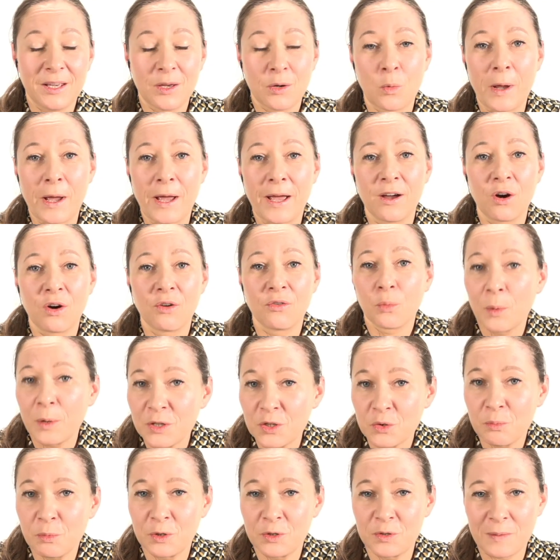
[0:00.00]
aware of
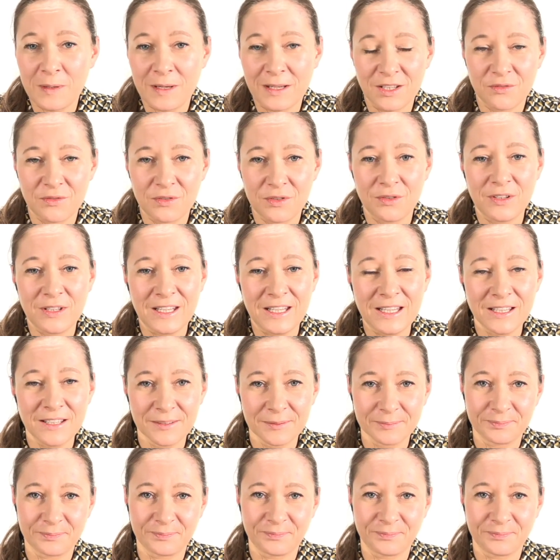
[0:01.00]
which perspectives you need